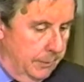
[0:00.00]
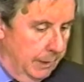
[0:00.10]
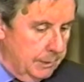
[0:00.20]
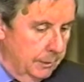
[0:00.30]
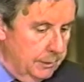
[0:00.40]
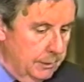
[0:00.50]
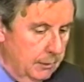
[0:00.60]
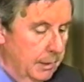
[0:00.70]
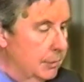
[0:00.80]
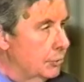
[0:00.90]
peasants
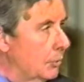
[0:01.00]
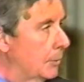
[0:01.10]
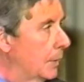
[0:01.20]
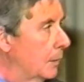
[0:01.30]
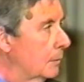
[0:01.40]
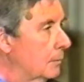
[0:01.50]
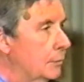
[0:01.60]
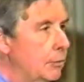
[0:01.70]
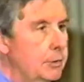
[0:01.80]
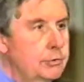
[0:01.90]
or East European
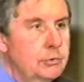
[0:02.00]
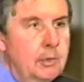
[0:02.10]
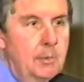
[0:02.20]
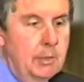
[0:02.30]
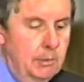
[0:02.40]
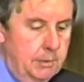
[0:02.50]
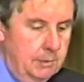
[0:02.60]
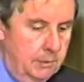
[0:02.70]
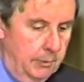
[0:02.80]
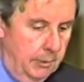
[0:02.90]
Jewish
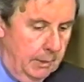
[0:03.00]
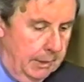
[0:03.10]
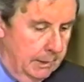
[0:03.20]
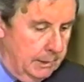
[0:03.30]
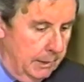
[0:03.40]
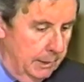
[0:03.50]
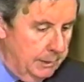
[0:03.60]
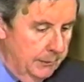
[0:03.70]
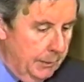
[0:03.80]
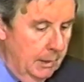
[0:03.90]
immigrants to the United
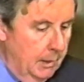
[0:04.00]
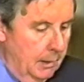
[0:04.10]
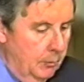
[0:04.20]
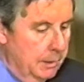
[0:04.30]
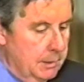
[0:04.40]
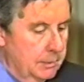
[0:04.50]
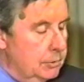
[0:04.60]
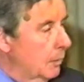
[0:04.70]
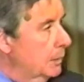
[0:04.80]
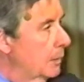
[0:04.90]
States was
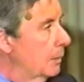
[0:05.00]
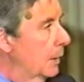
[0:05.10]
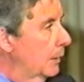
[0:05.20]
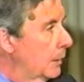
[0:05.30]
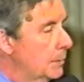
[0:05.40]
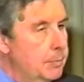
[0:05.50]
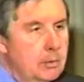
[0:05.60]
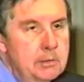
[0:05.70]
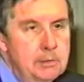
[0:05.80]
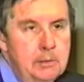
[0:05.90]
instructed about his
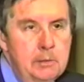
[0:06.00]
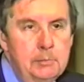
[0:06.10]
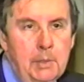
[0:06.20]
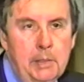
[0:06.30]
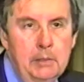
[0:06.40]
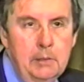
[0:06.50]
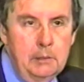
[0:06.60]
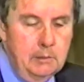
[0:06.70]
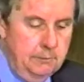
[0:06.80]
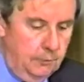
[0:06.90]
Puritan and
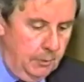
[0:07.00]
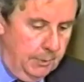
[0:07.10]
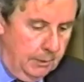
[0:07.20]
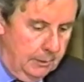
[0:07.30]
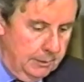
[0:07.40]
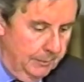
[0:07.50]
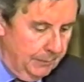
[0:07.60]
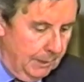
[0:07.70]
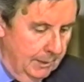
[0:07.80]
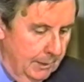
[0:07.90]
pioneer forebears,
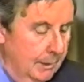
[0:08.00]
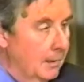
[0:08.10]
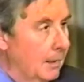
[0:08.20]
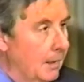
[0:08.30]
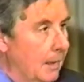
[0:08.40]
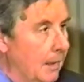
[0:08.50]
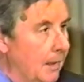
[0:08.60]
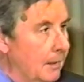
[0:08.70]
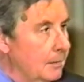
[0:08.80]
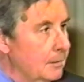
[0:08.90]

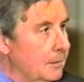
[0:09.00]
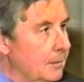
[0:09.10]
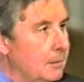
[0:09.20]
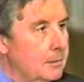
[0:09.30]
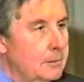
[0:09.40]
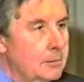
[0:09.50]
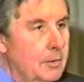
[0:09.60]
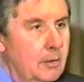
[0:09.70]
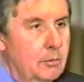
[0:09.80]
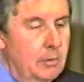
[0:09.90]
and uh,
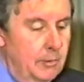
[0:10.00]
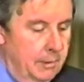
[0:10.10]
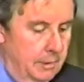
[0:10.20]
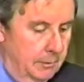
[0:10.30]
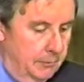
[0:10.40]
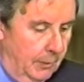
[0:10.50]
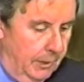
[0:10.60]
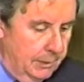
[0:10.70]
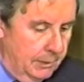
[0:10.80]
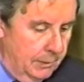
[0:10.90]
their equivalent in
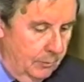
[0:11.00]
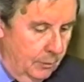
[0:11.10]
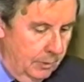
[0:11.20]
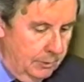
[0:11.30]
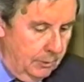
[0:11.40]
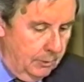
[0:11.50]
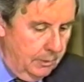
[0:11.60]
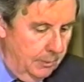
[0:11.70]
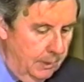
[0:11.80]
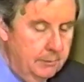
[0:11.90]
France were
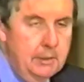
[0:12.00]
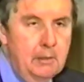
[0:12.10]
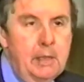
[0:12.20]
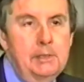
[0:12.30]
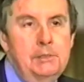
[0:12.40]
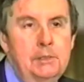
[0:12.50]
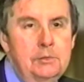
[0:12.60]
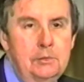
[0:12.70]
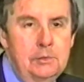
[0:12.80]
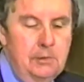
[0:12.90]
told about their
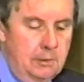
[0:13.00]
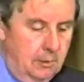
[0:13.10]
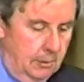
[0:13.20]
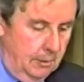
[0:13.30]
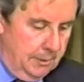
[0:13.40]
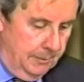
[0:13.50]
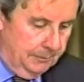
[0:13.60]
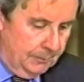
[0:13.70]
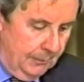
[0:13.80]
ancestors, the Gauls.